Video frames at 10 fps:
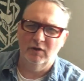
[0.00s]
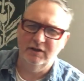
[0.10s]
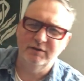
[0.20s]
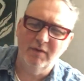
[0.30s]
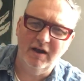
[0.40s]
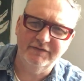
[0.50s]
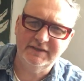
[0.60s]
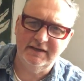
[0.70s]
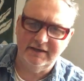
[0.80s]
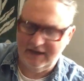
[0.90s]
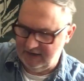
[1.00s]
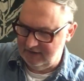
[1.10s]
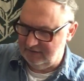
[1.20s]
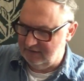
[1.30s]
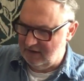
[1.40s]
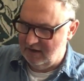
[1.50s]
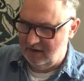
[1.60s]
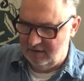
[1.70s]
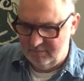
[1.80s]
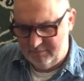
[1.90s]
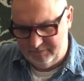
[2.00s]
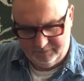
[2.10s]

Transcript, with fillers: Well you might have seen it in um,